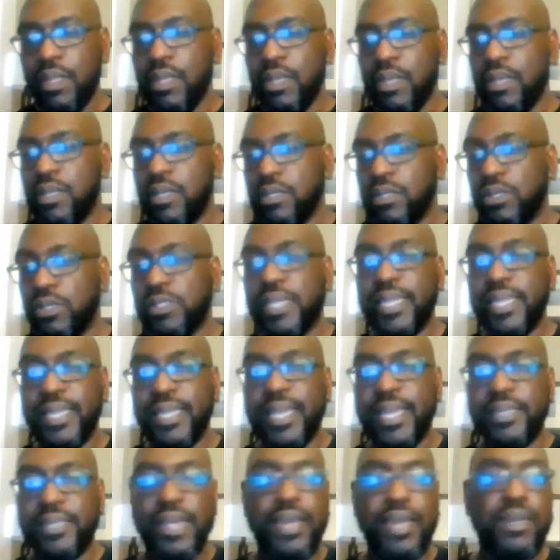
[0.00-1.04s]
It looks like,
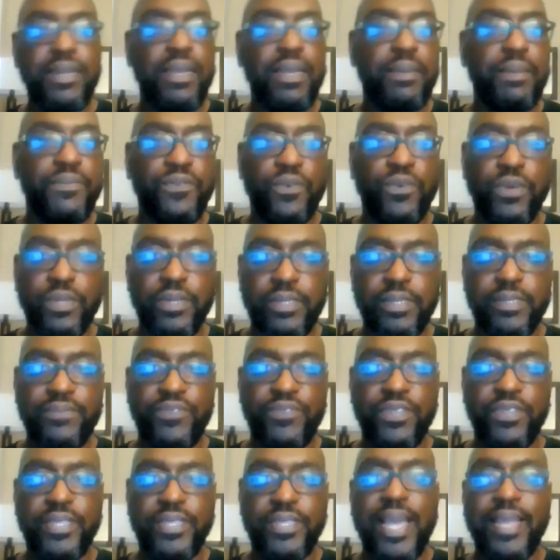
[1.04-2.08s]
yeah, signing up for
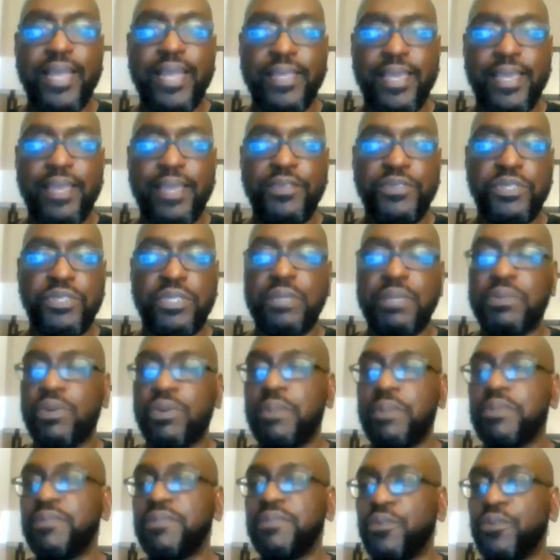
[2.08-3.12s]
that. Yeah, there's a
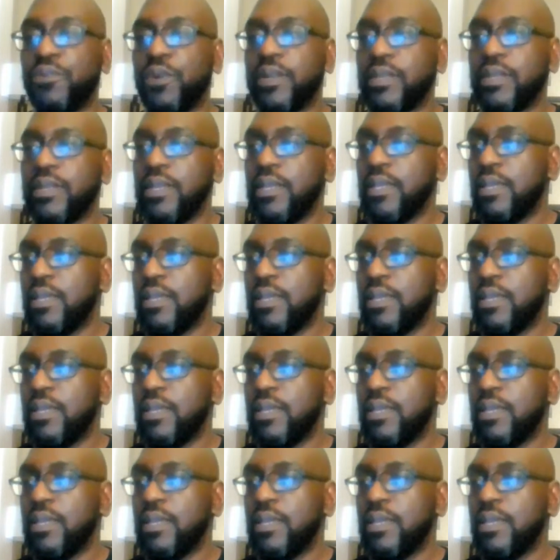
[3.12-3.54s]
subscription for it.